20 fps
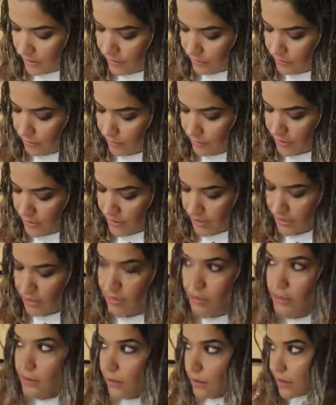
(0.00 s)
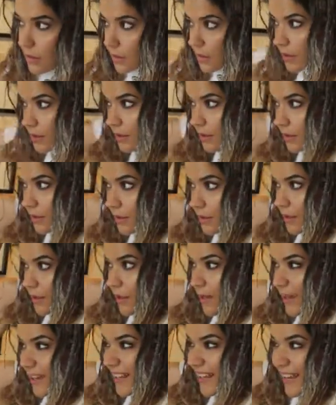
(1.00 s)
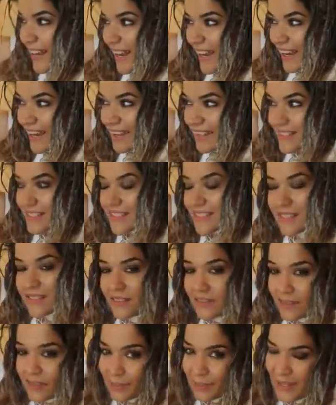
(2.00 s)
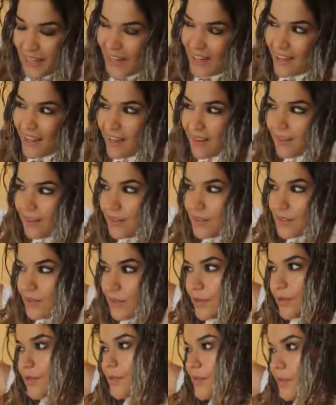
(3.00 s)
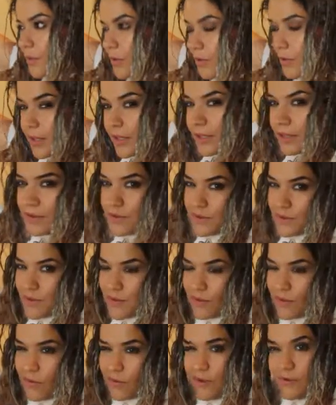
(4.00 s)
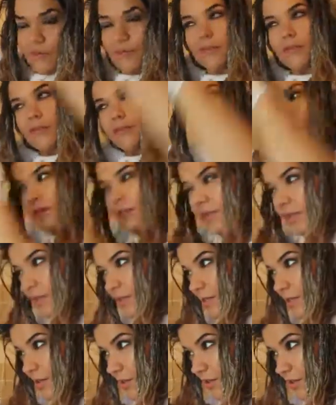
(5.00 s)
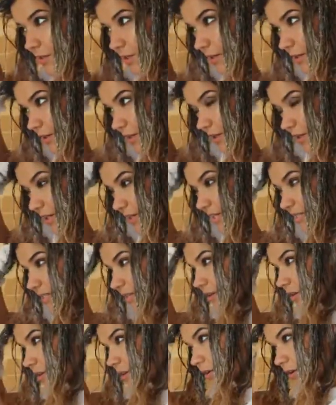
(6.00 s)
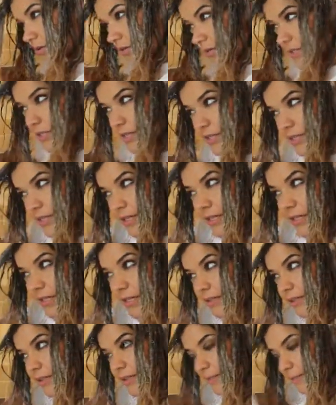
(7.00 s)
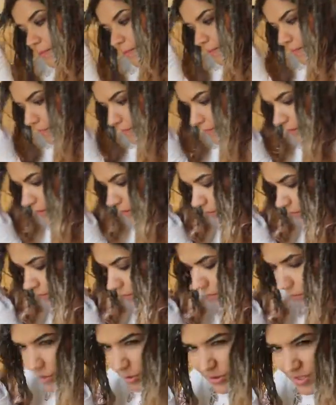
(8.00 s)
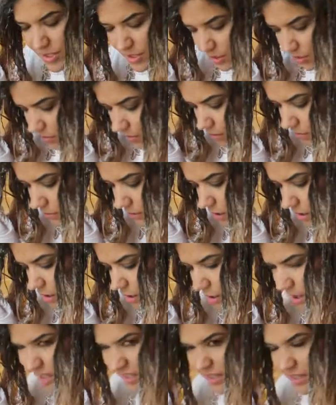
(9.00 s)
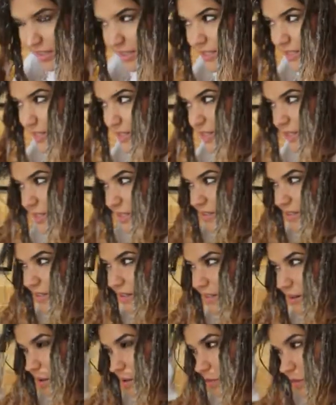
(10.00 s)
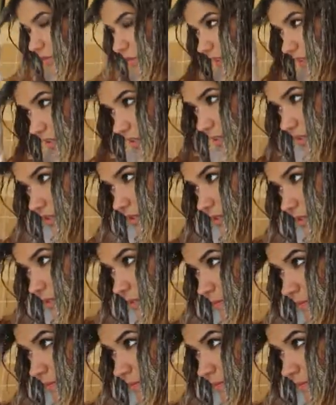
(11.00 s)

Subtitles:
little frizzy curly hairs around my hairline as well, because I'm not going into the root. So if you don't lighten those, they won't look so highlighted and obvious.